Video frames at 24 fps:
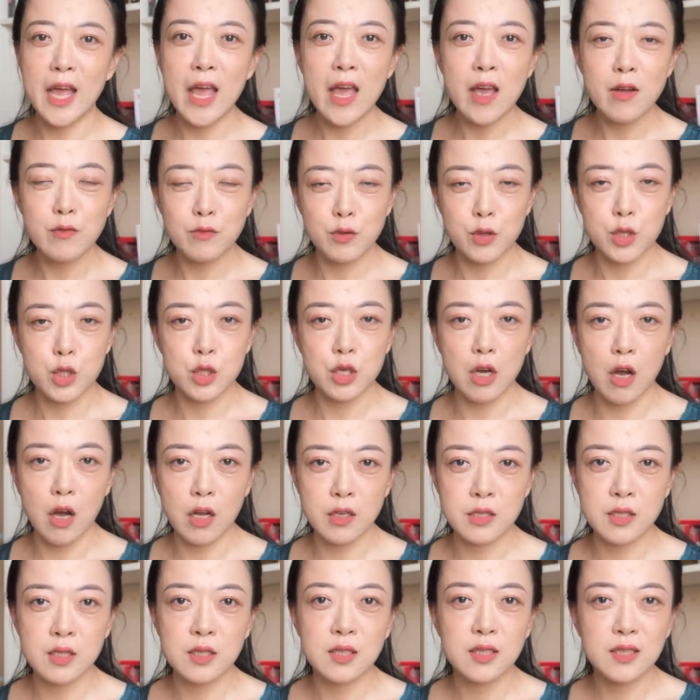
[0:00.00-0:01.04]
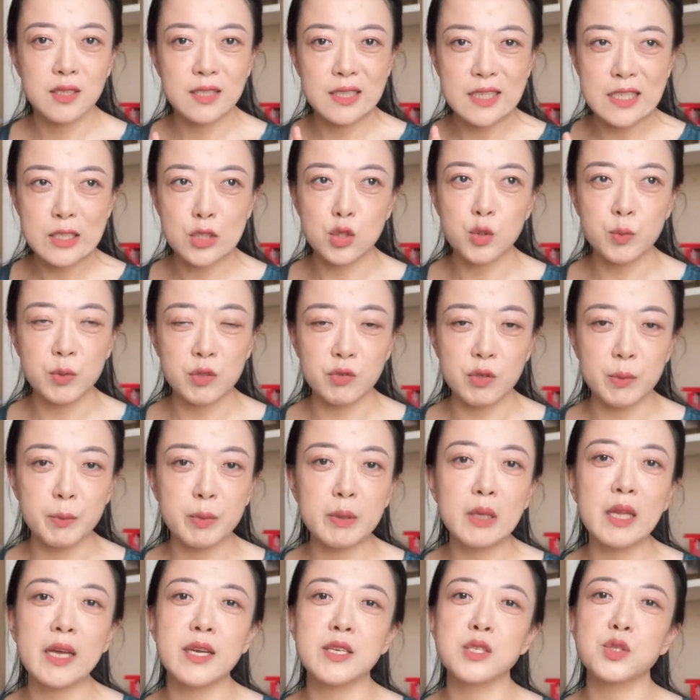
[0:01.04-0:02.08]
every shot needs to be
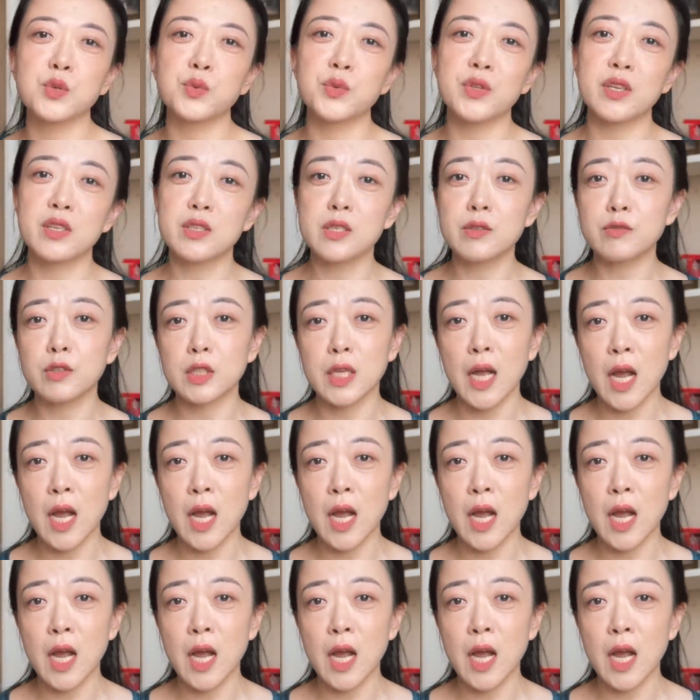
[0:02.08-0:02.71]
replaced with a different